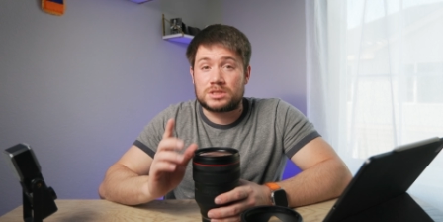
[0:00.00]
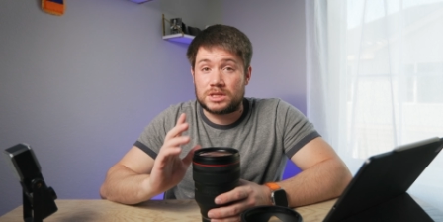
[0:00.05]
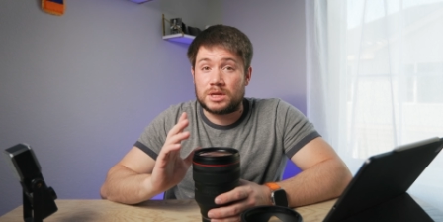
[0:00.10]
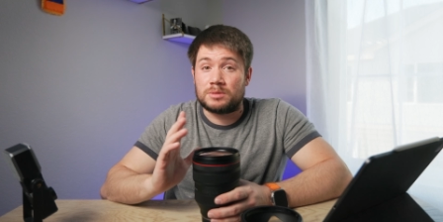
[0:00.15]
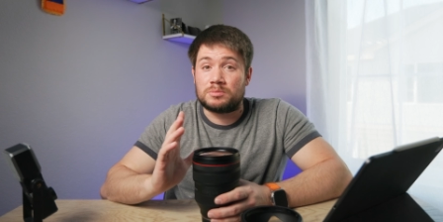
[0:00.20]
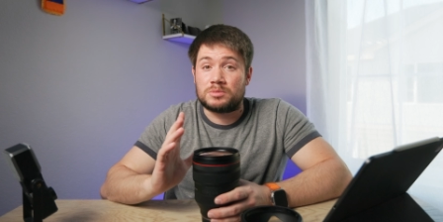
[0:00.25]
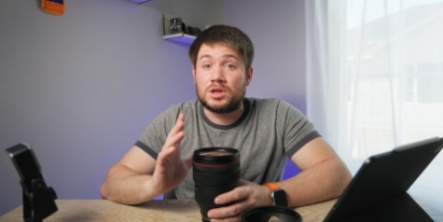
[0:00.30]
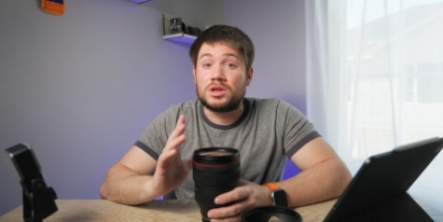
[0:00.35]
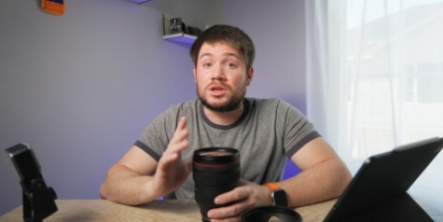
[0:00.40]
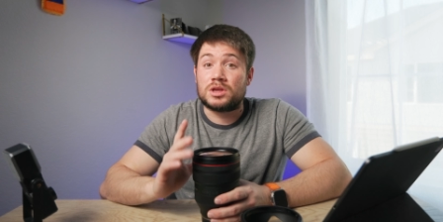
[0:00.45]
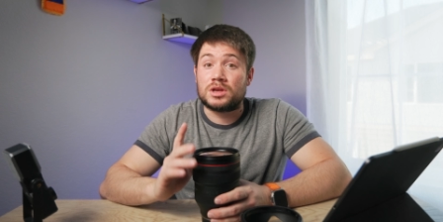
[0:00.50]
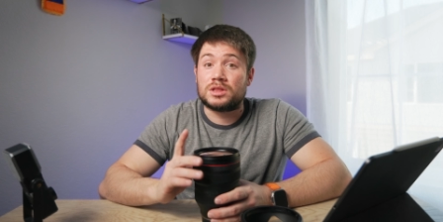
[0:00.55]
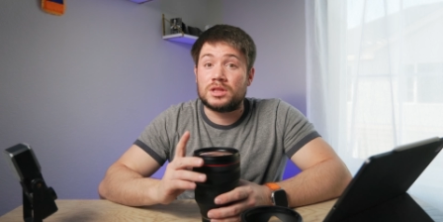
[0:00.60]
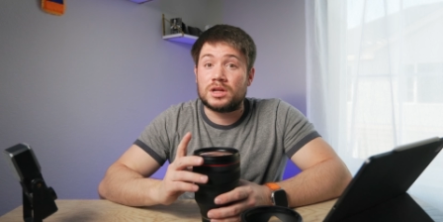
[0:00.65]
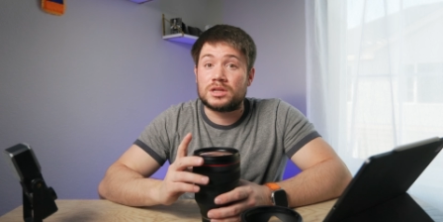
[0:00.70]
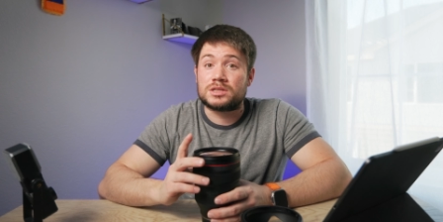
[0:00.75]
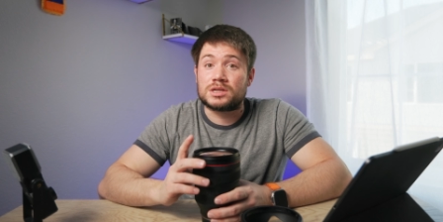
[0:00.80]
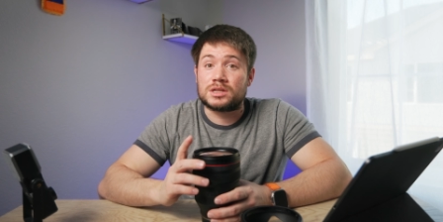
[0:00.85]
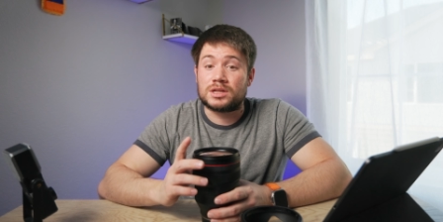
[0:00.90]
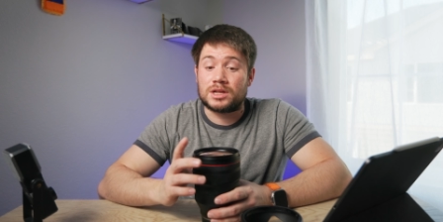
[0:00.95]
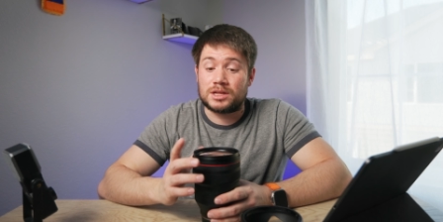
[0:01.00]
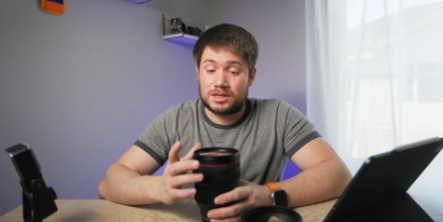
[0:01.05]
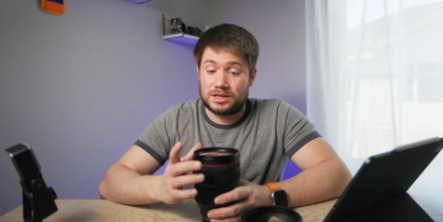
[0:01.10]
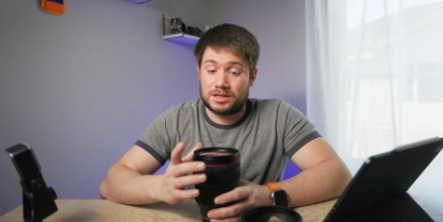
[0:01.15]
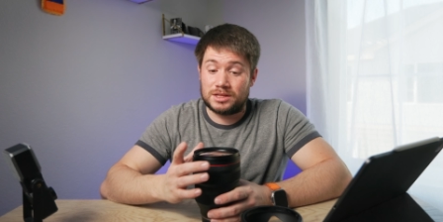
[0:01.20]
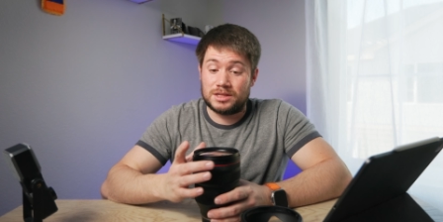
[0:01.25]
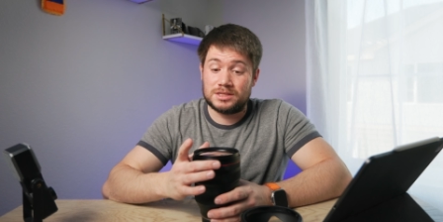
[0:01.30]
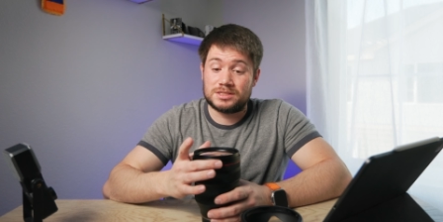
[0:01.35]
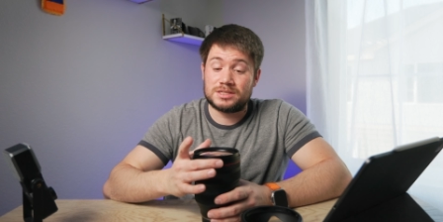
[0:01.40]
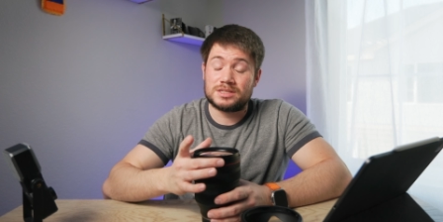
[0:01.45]
and I'm thinking that's a
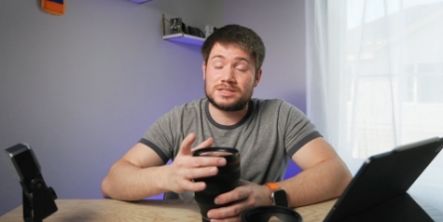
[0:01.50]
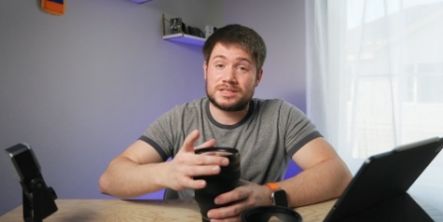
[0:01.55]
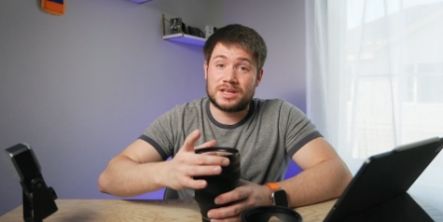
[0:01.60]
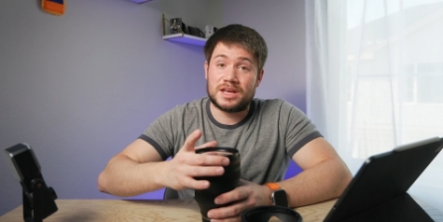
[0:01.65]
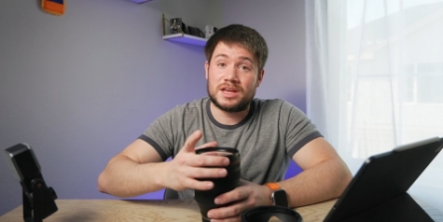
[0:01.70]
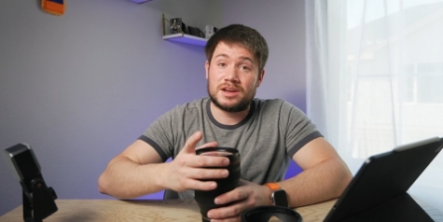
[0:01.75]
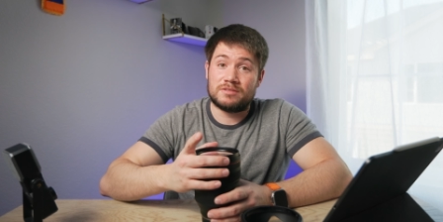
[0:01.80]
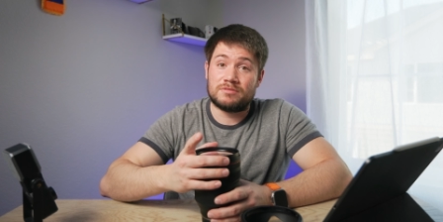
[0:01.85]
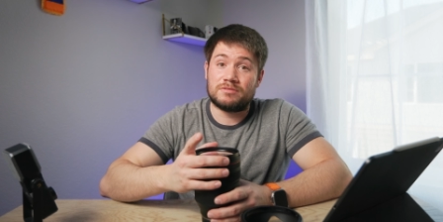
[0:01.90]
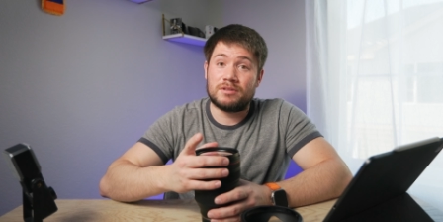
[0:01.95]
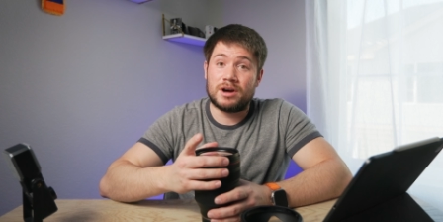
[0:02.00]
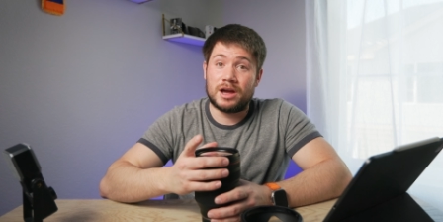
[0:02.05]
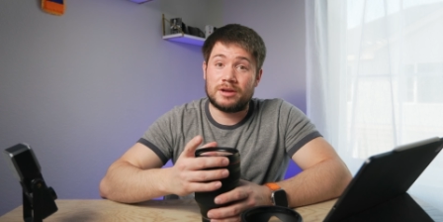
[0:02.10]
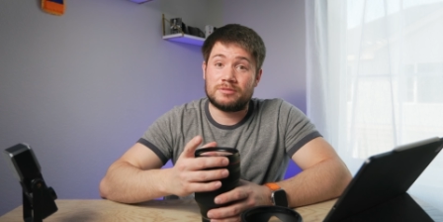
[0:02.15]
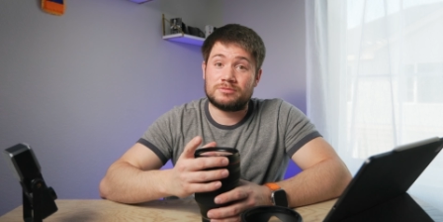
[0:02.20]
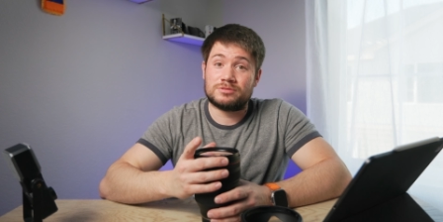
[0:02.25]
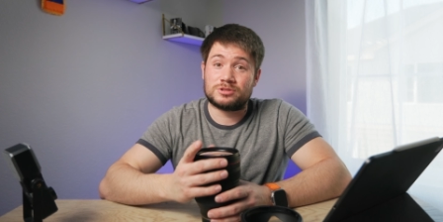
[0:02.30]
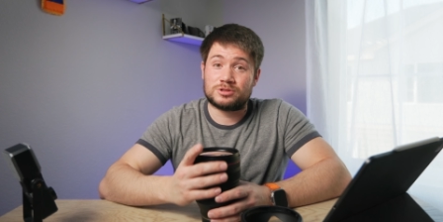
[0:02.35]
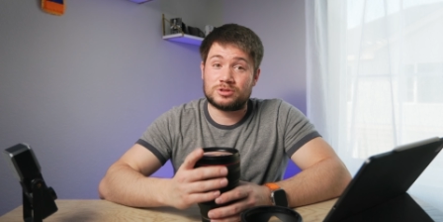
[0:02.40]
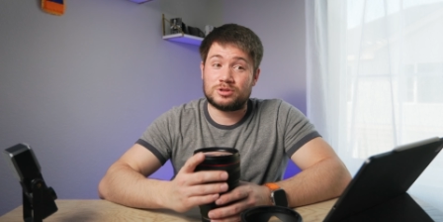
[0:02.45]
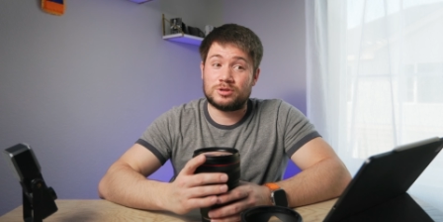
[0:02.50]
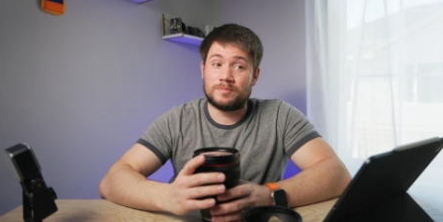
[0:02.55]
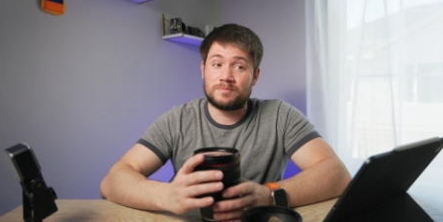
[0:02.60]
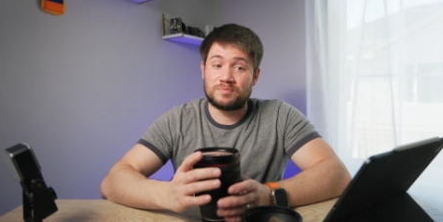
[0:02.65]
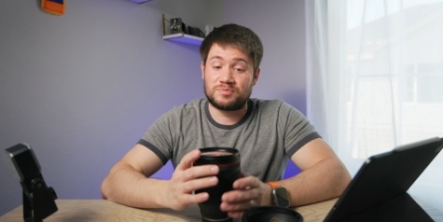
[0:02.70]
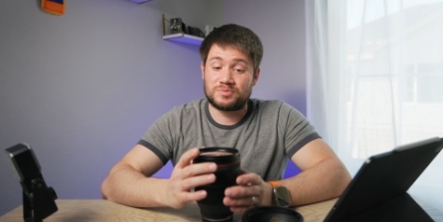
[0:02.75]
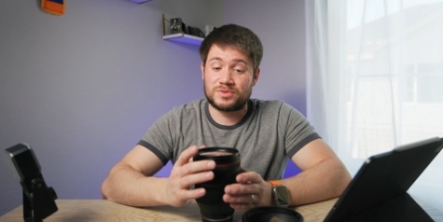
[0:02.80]
lot. This is 95, so